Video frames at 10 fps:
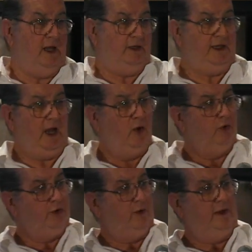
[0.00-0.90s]
the
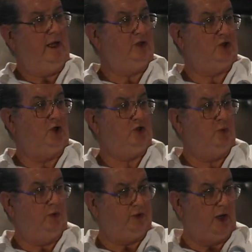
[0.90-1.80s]
elder in that church
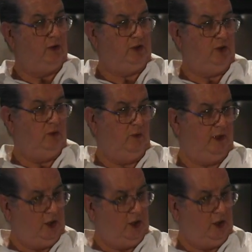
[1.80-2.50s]
will tell you, well,